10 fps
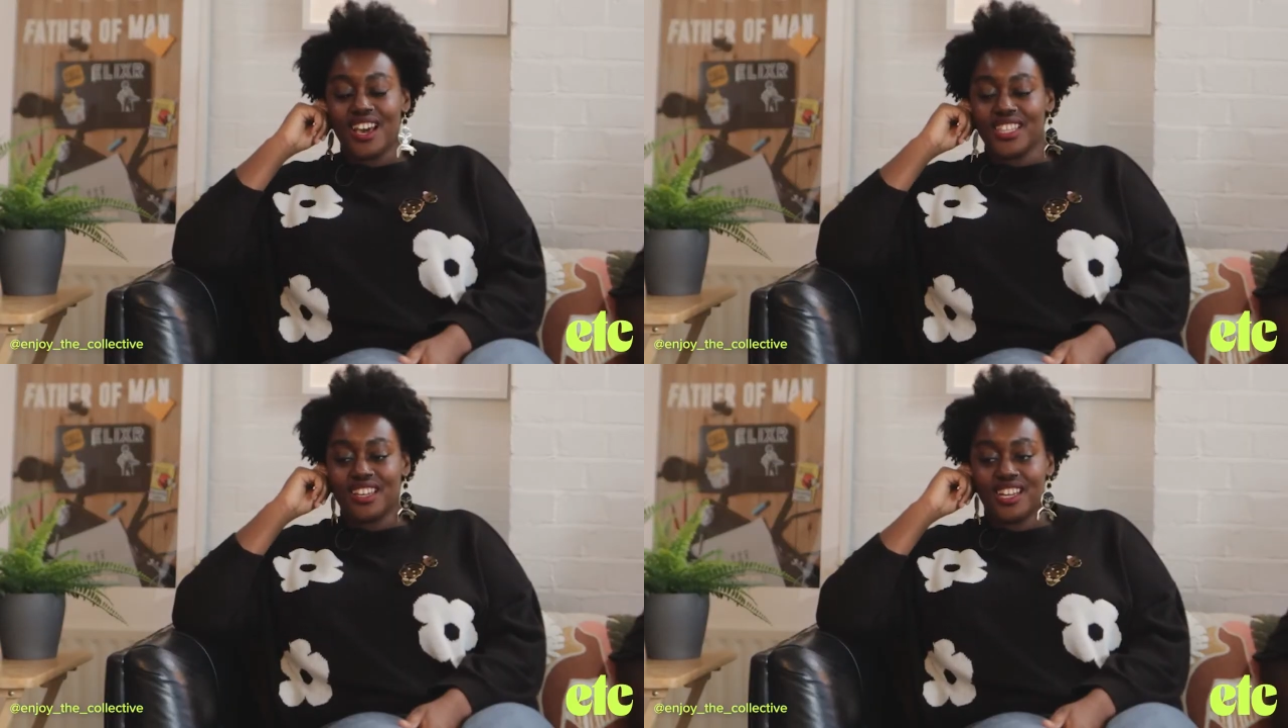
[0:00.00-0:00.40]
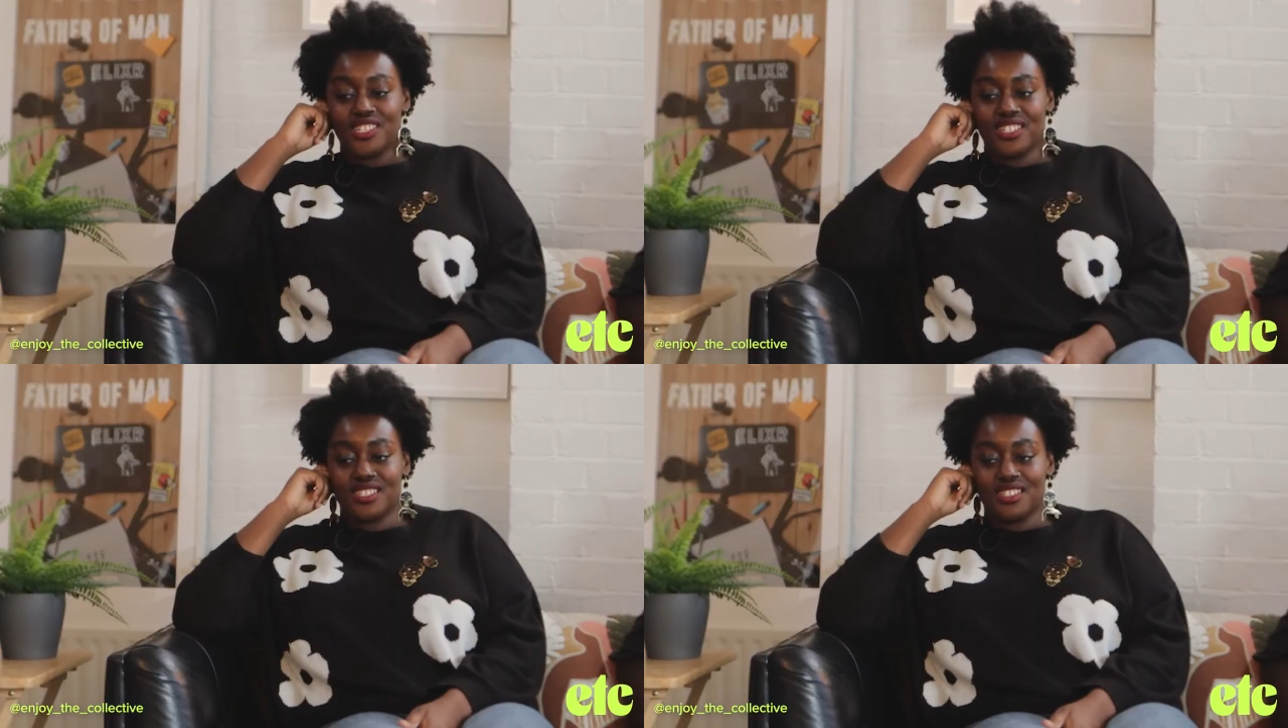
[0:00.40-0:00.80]
I think I
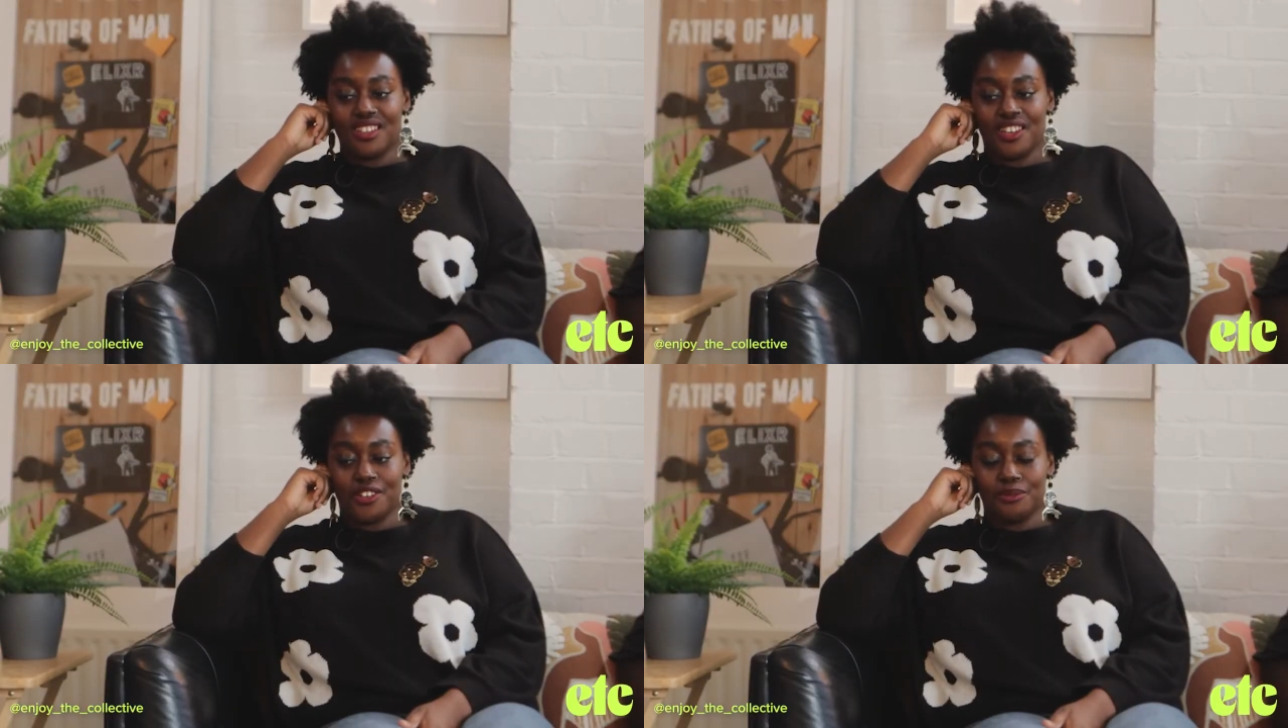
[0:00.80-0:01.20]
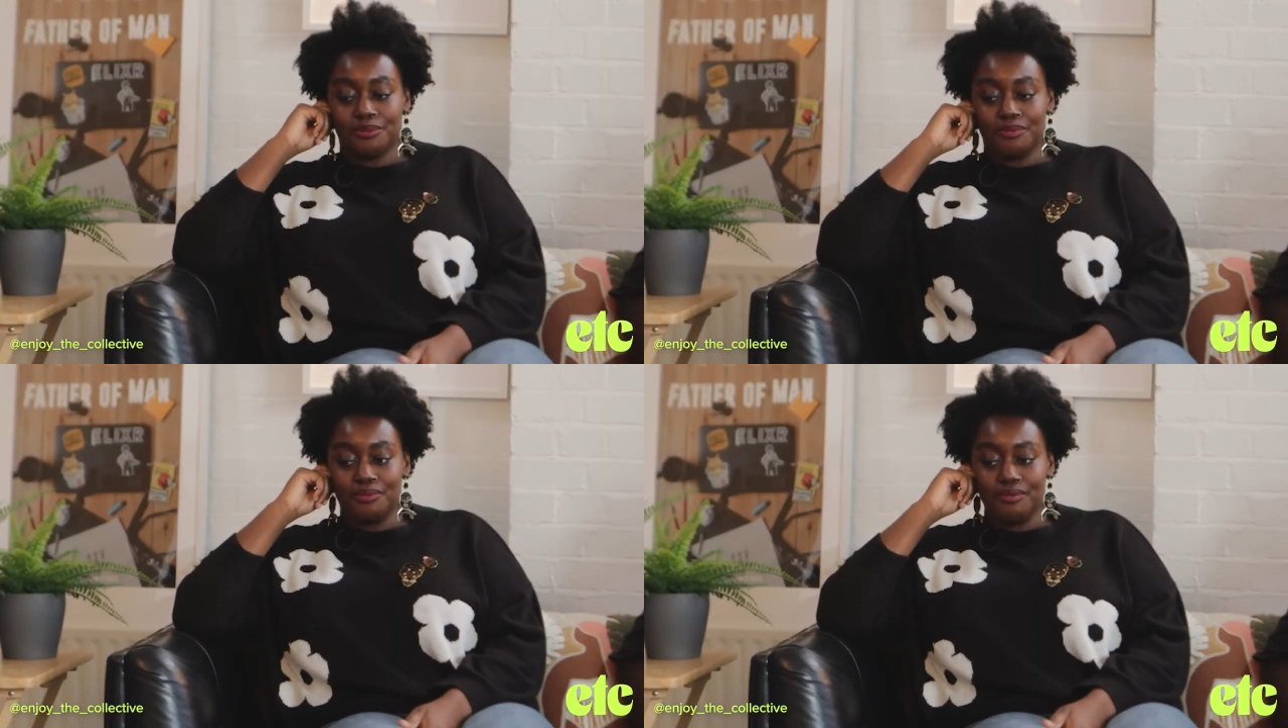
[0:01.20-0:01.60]
just
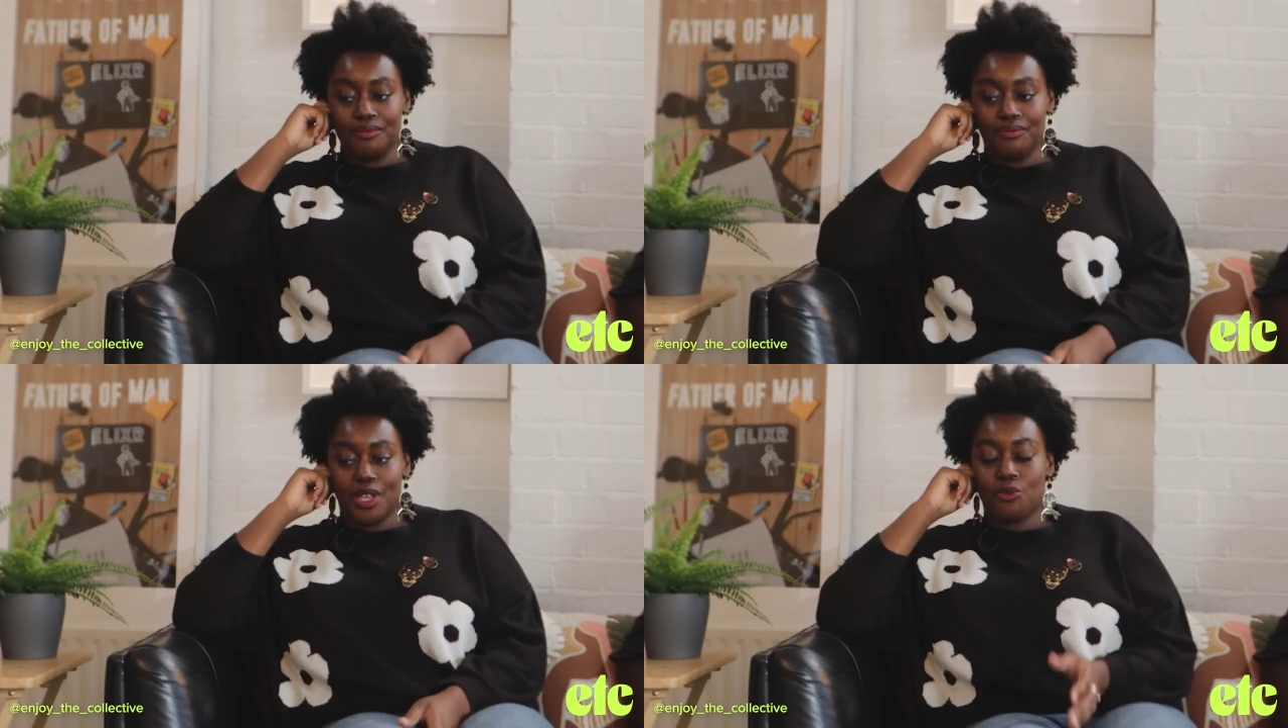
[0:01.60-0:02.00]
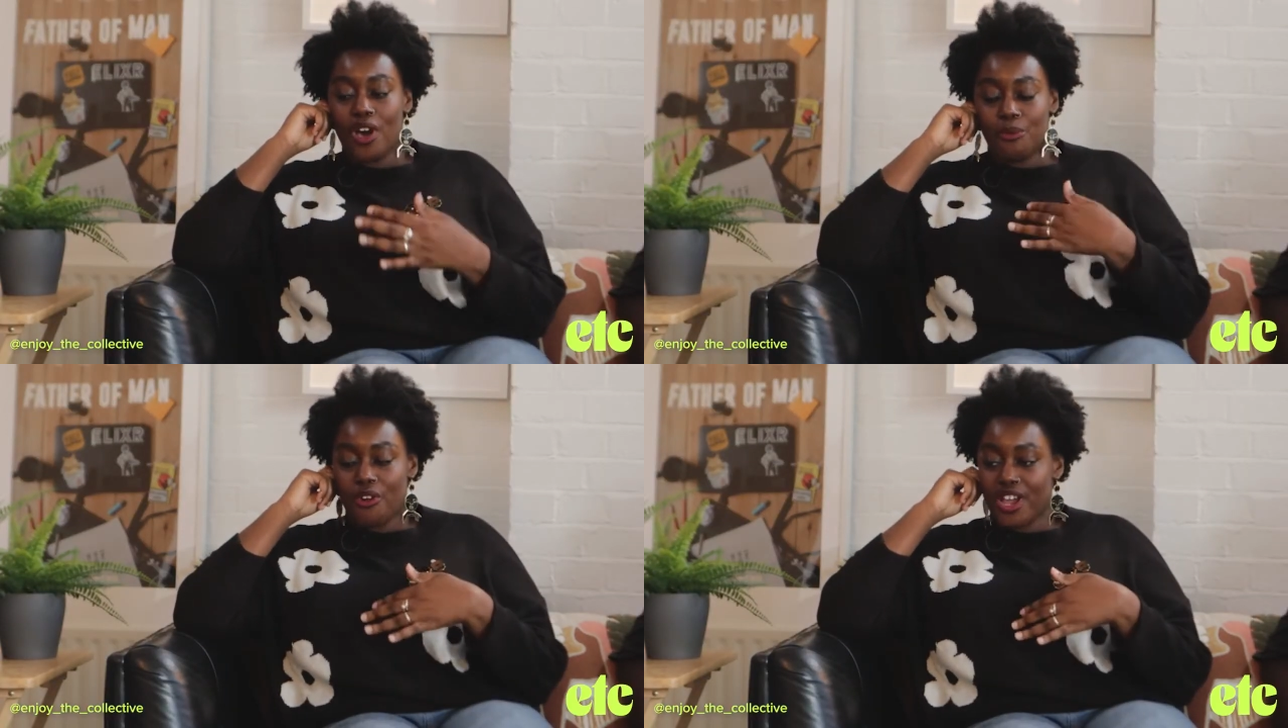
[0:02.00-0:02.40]
I'm
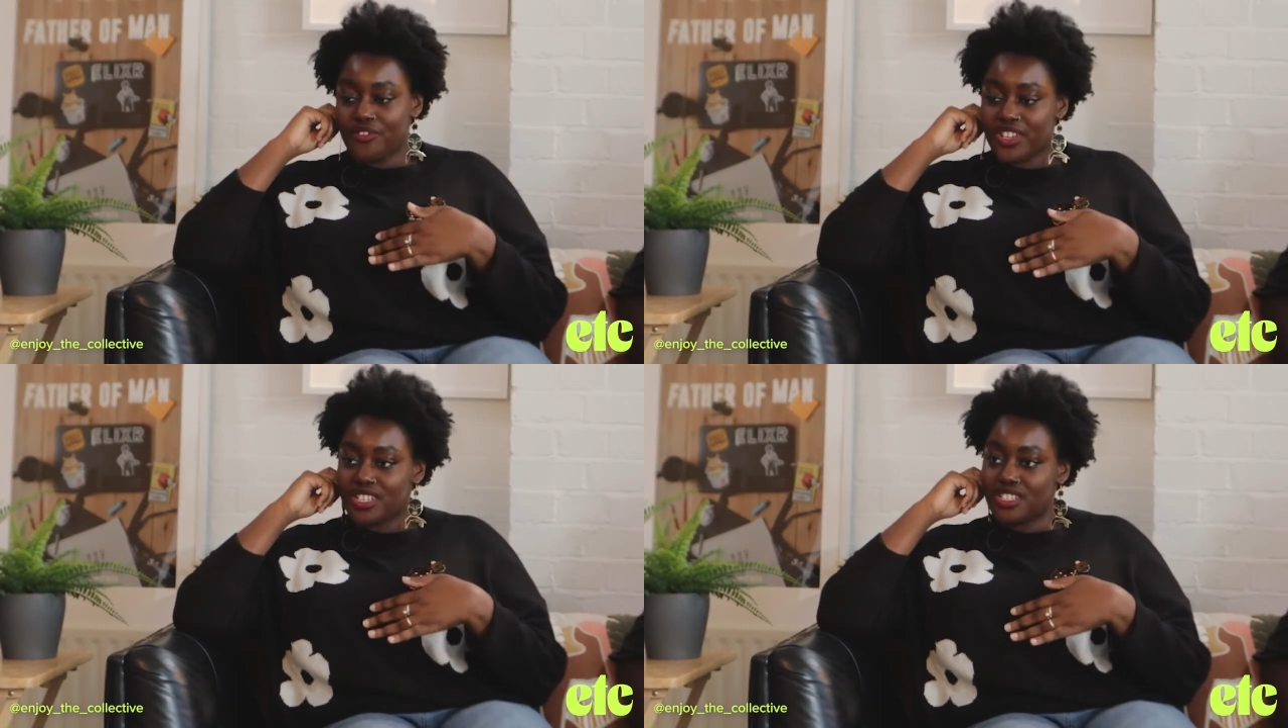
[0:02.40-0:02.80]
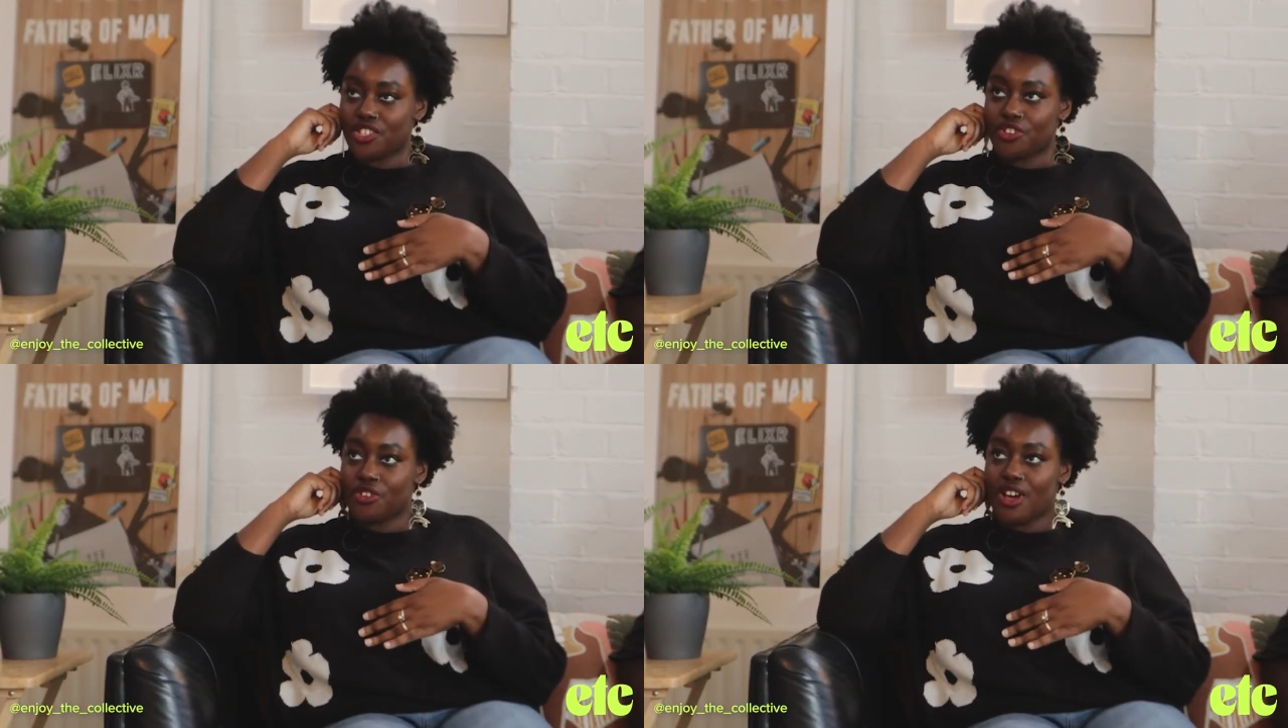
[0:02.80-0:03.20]
quite private,
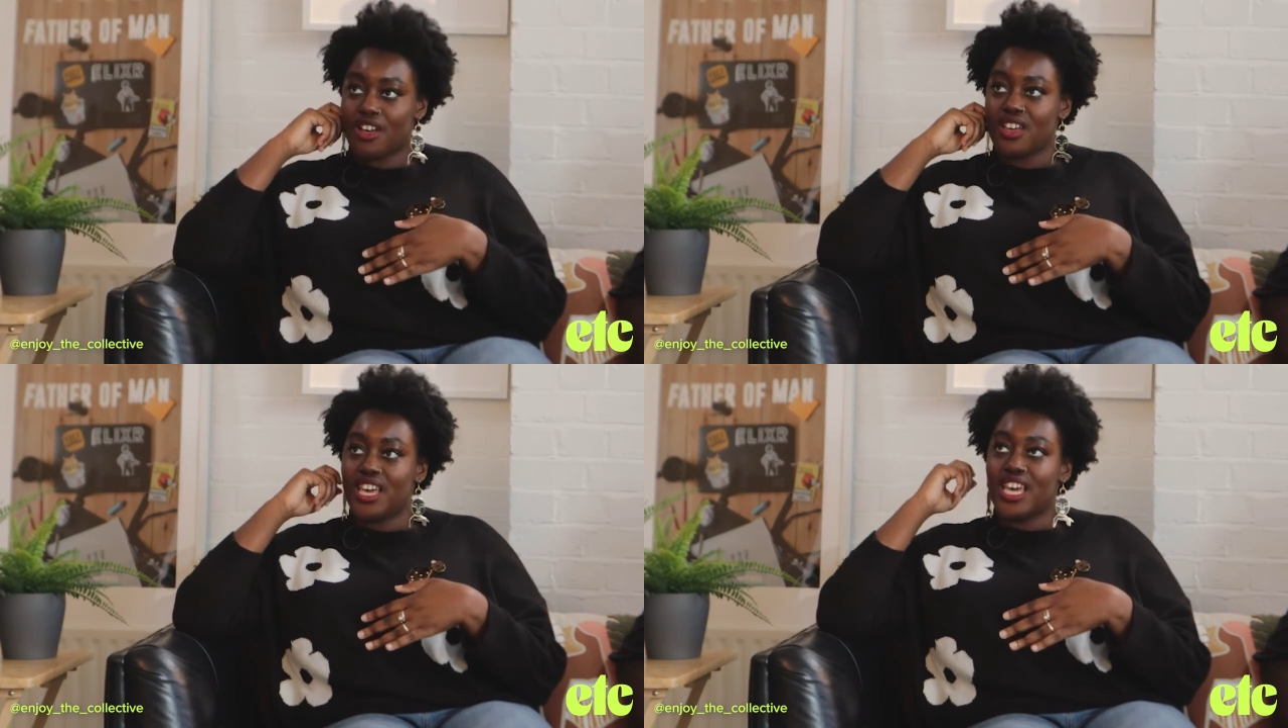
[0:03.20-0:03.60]
so